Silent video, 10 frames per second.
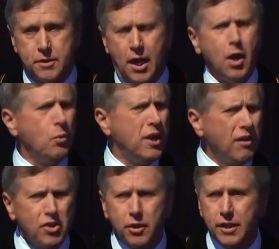How are we
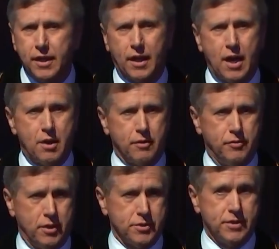ever going to get out of
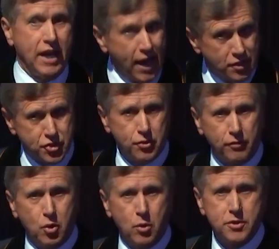this? The answer,
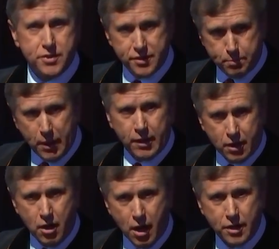of course, is
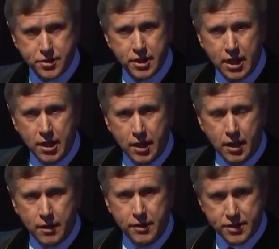Pentecost,
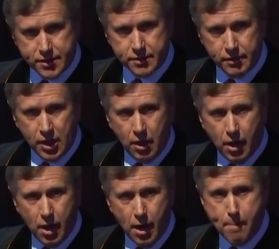this
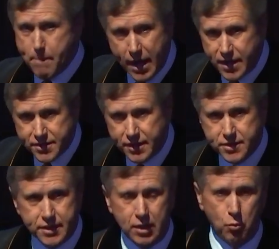amazing
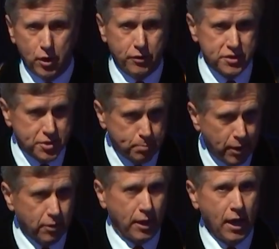scene where the
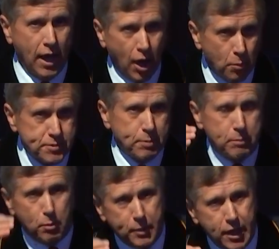Spirit helps
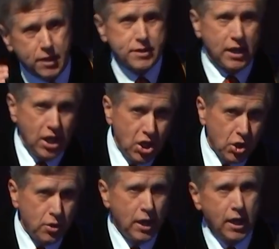people begin to
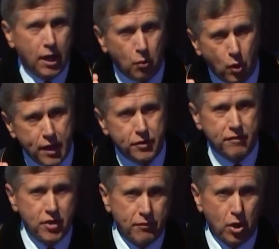hear in a way
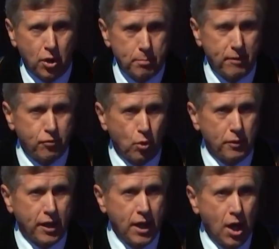they've never heard
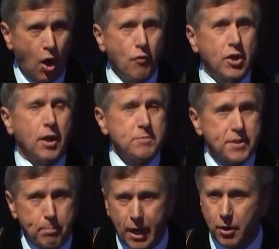before that overcomes
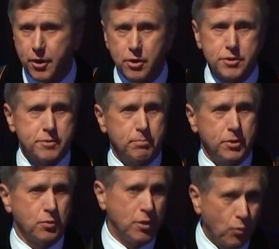the barriers
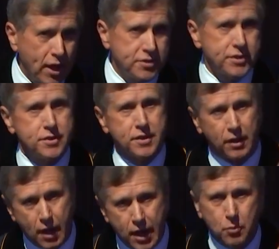between races
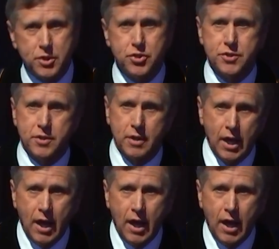and languages and